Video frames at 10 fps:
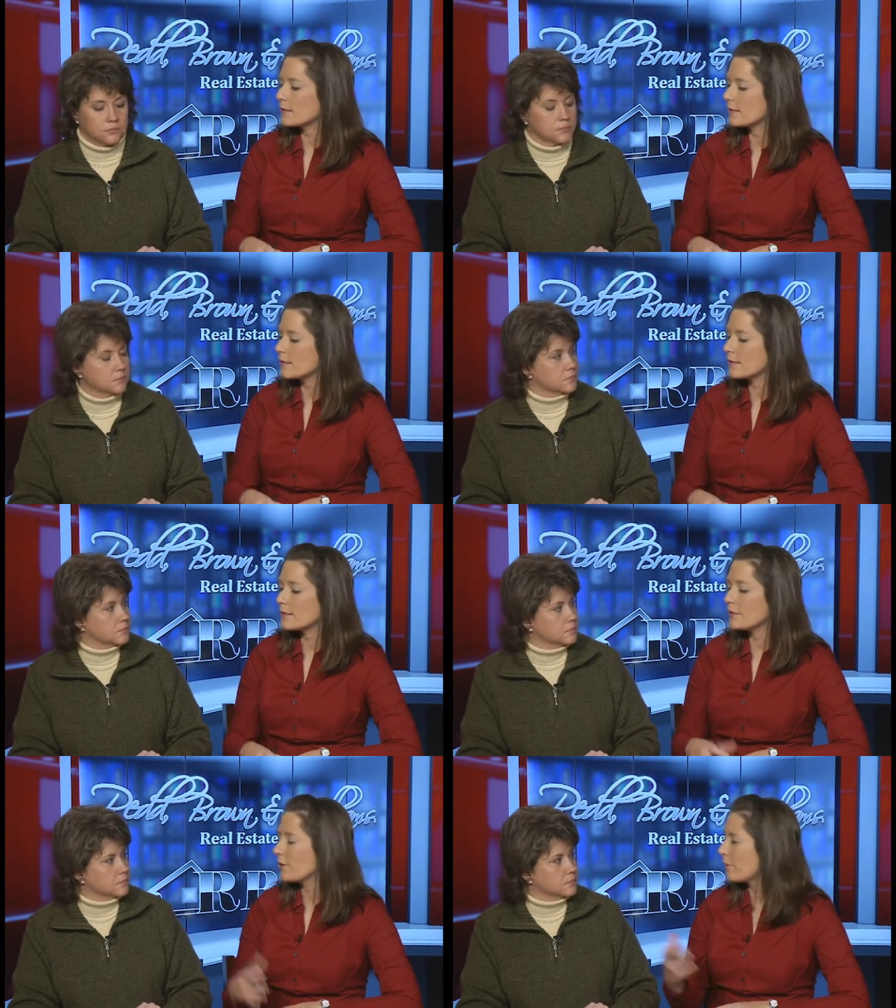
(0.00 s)

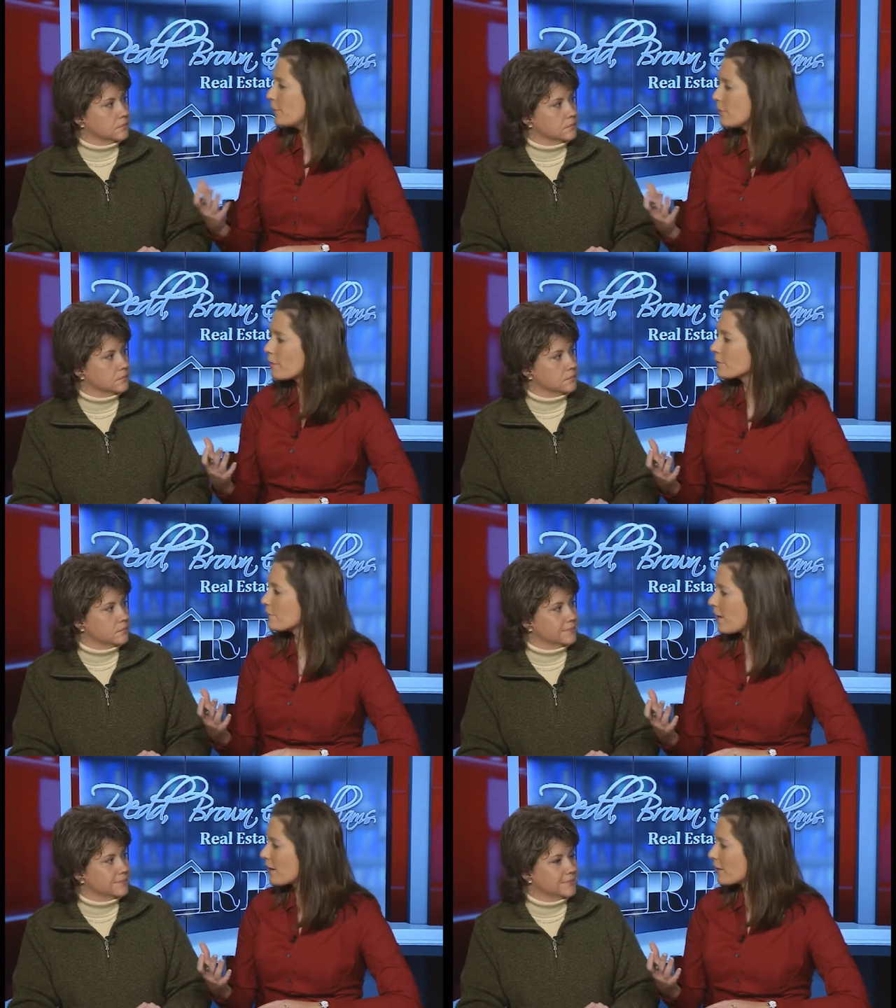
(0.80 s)
Speaker 1: listings, if you know
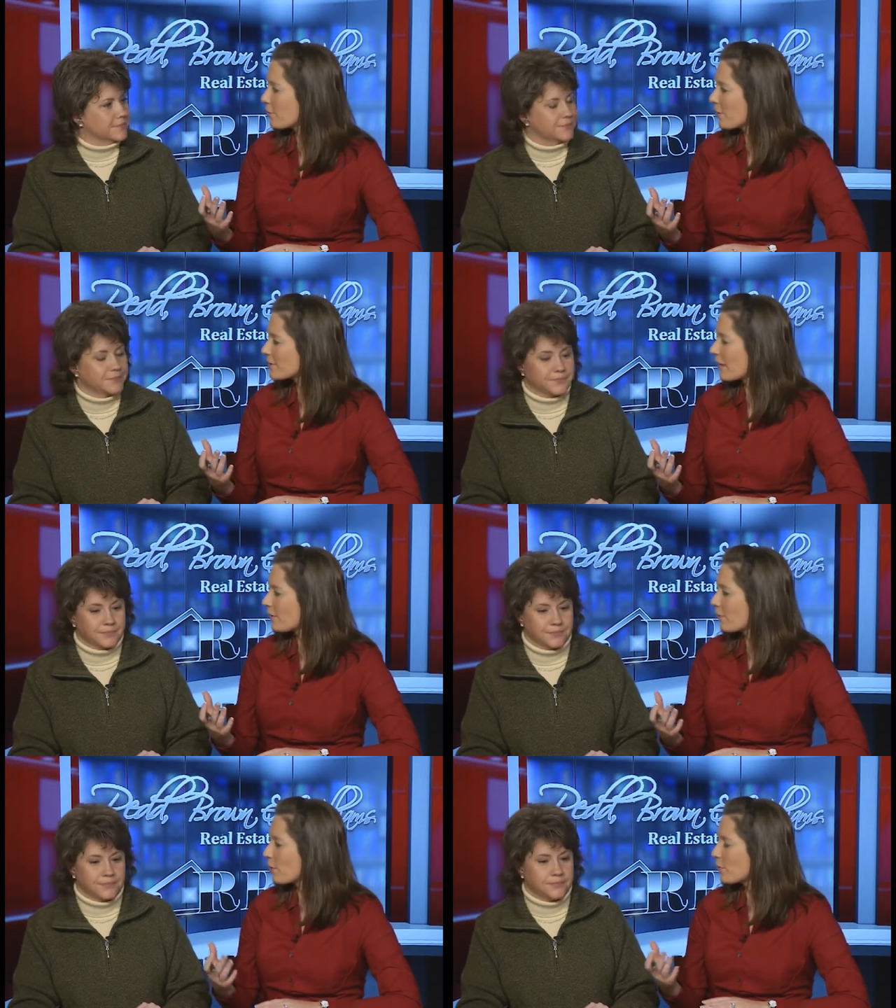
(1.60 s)
somebody that works
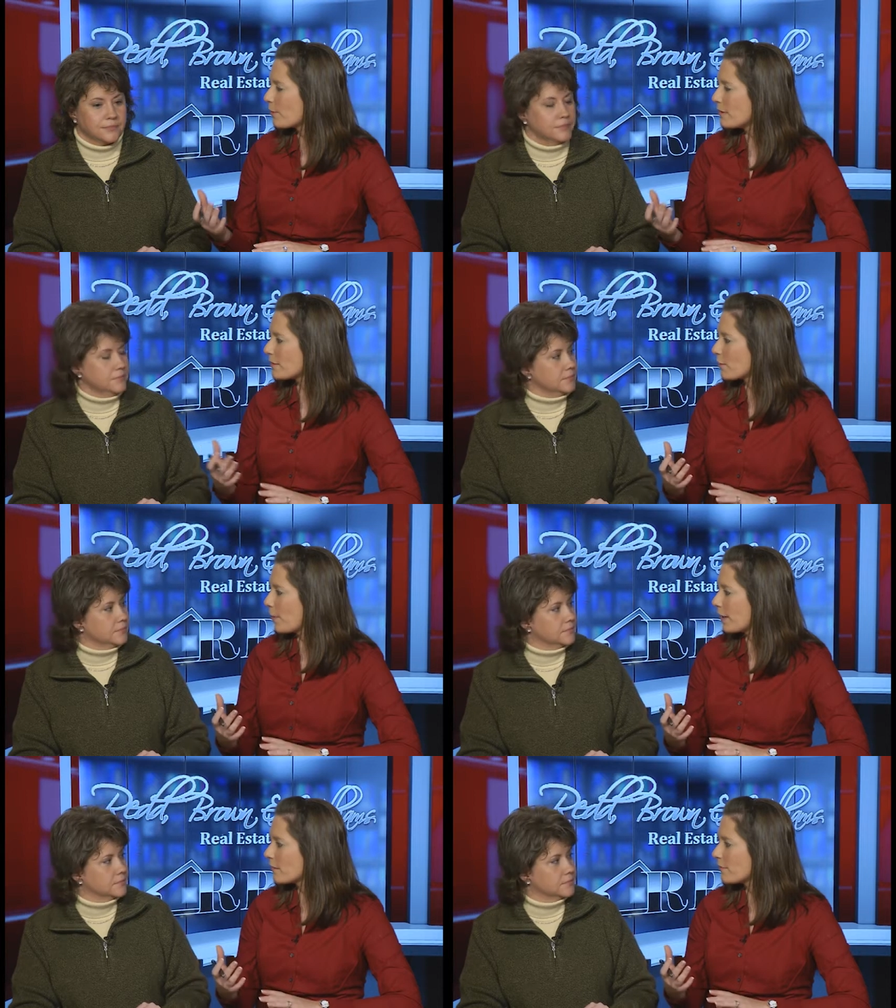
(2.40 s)
out of our Louisa or
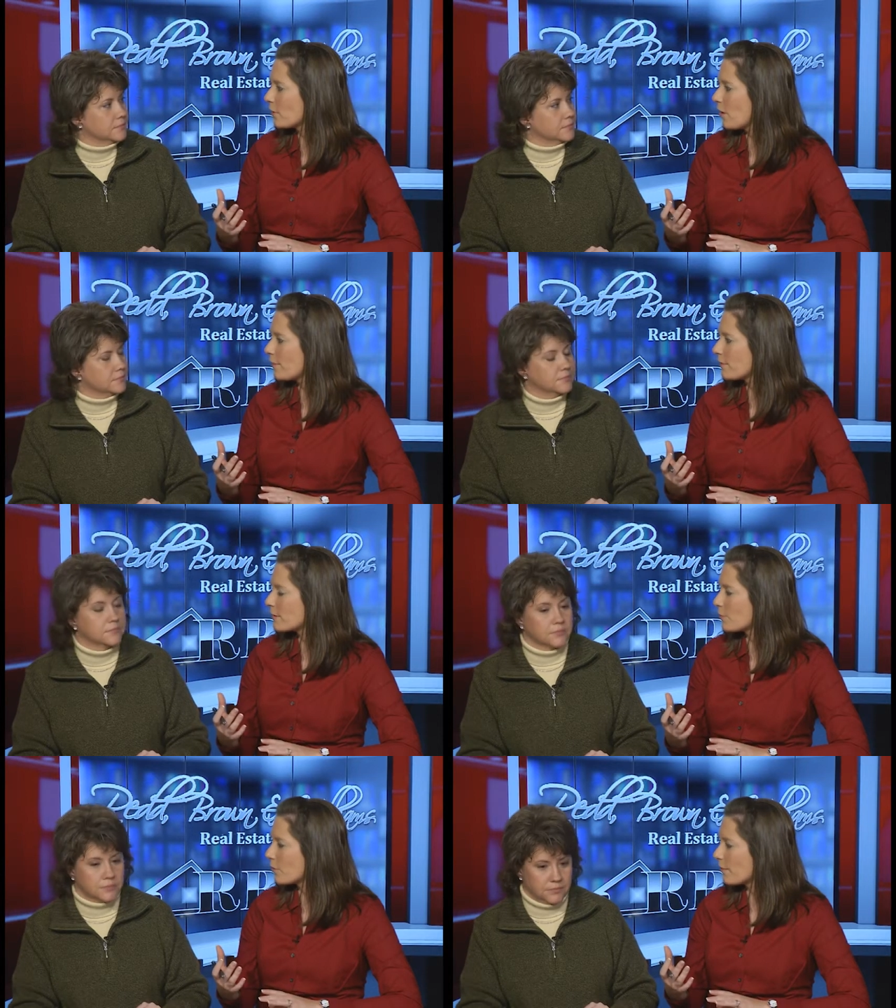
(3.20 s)
Paintsville
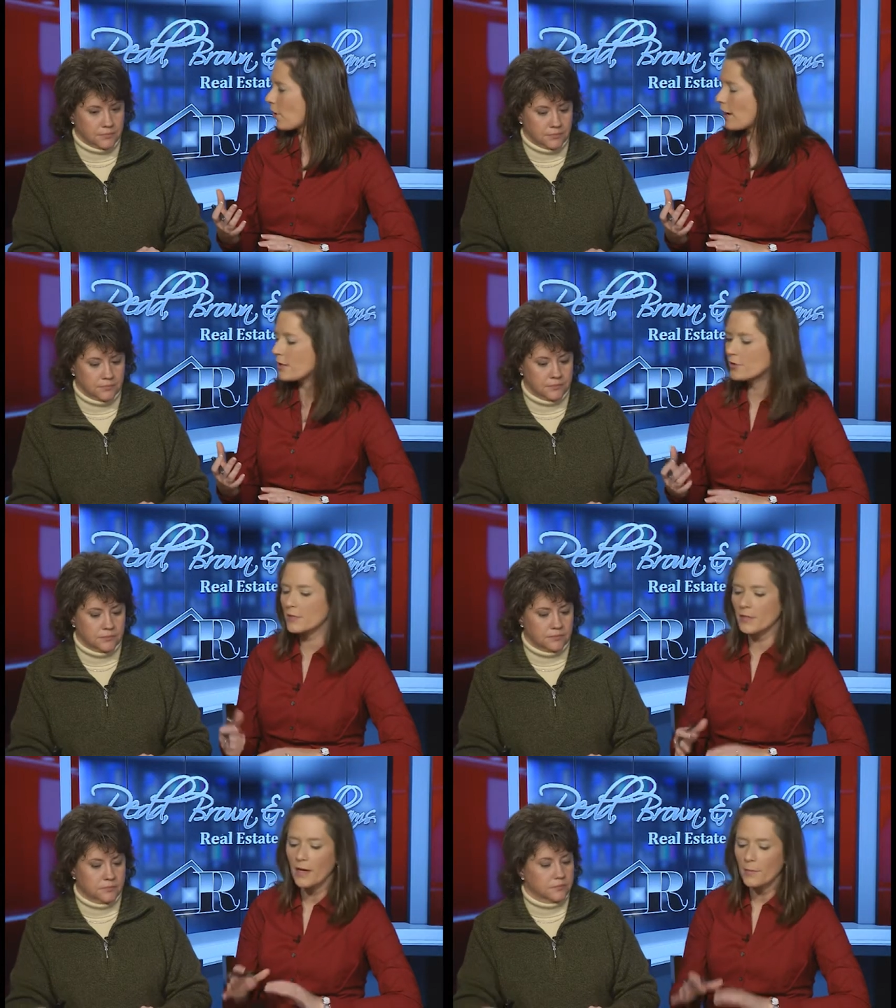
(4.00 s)
office, one mm -hmm. of mm-hmm. our
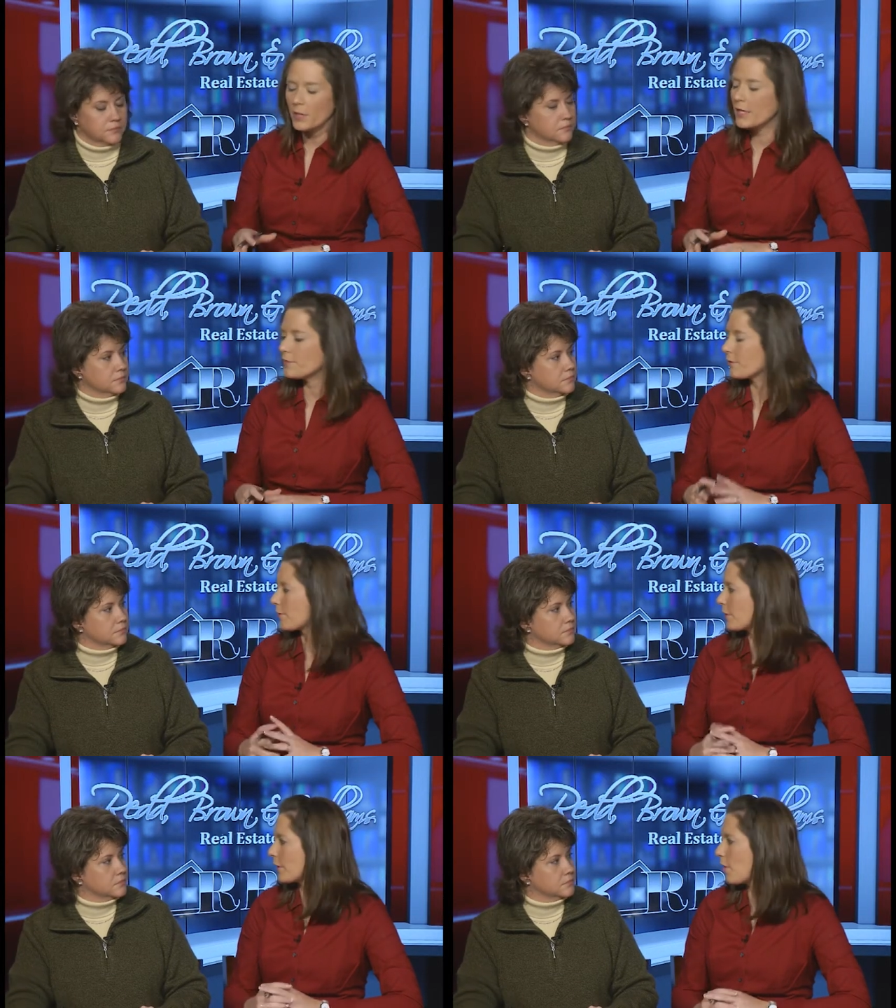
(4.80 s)
agents, please feel
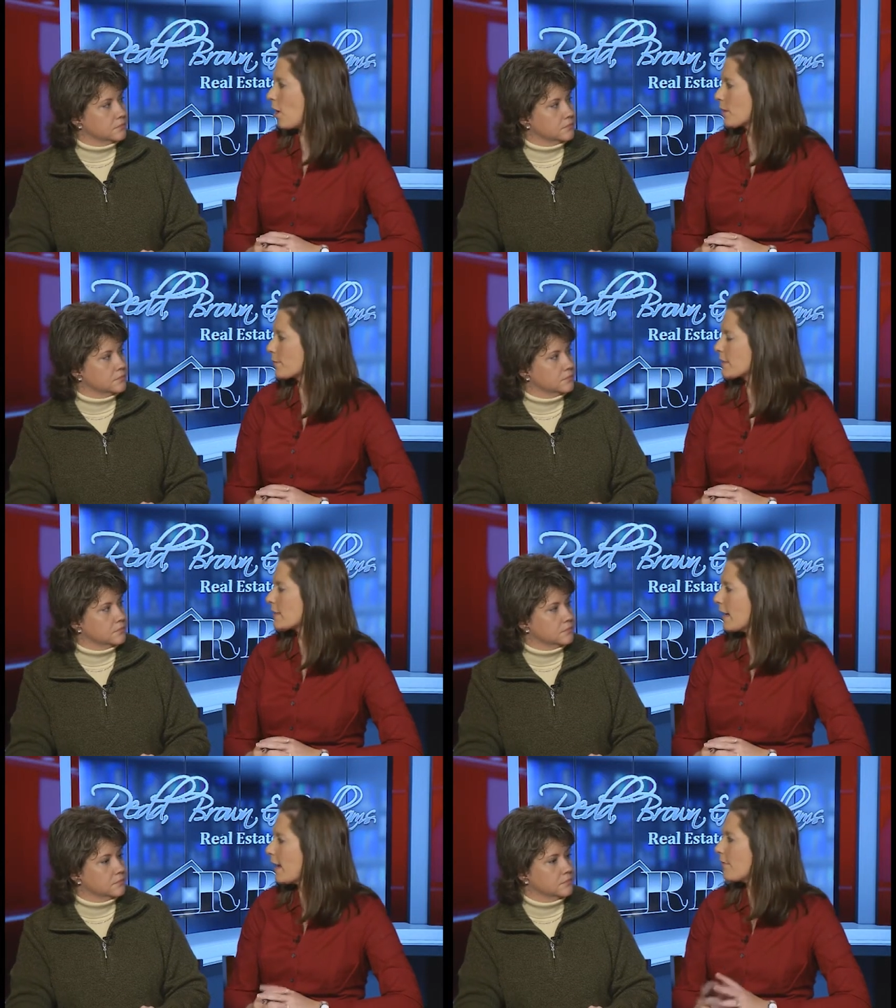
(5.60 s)
free to call them because
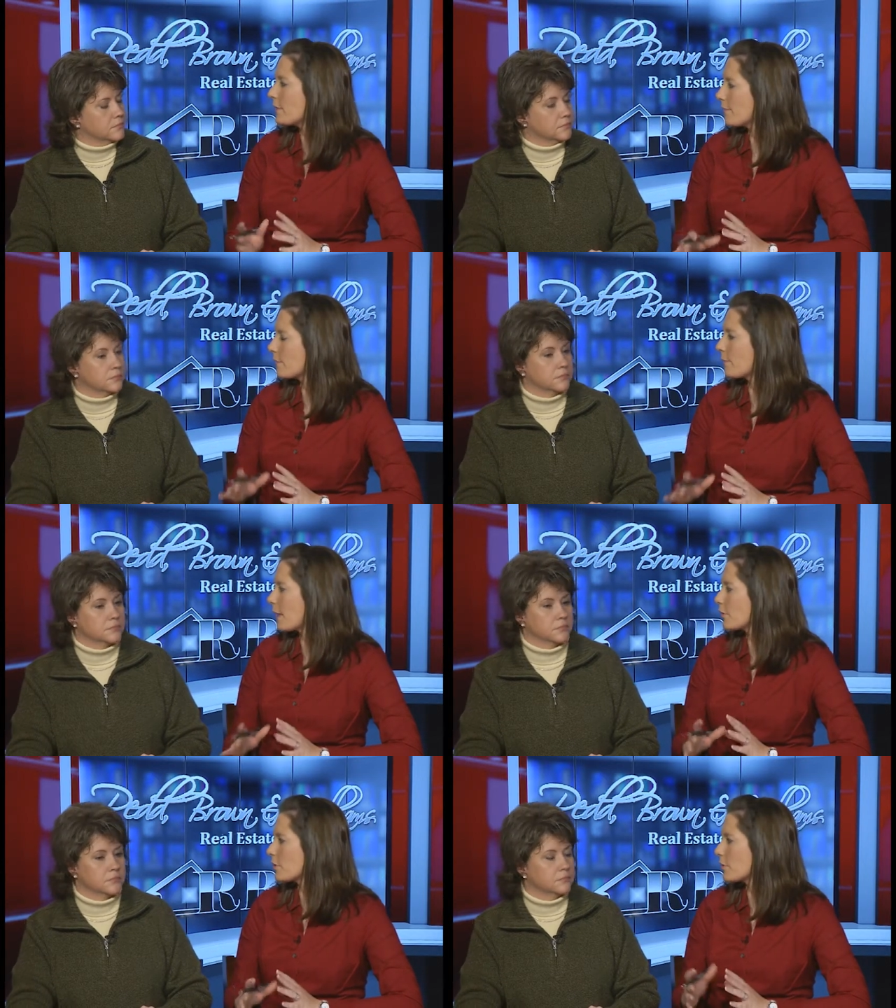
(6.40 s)
they have the
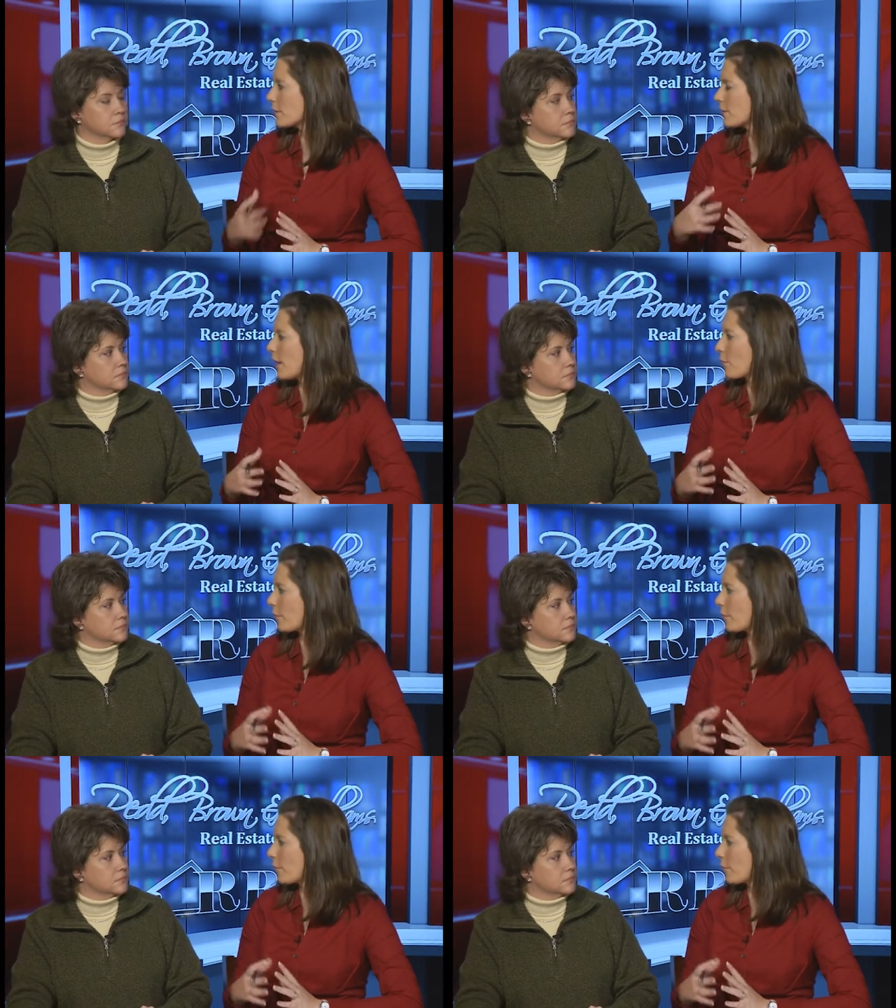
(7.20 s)
information just like